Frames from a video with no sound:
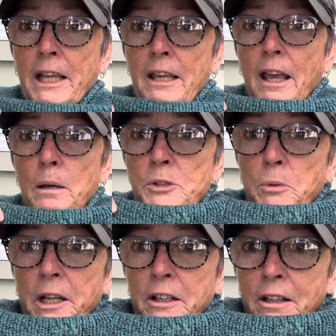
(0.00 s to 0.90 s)
camp
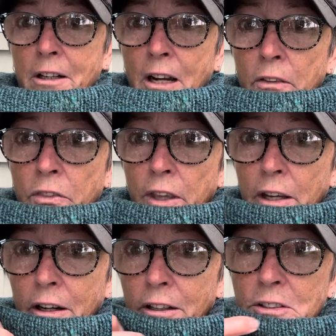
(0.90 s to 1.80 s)
sweater
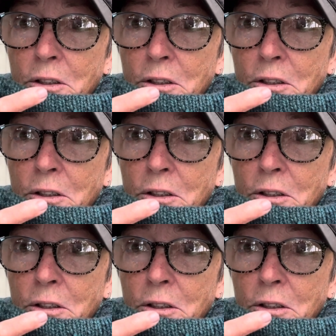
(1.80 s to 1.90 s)
there.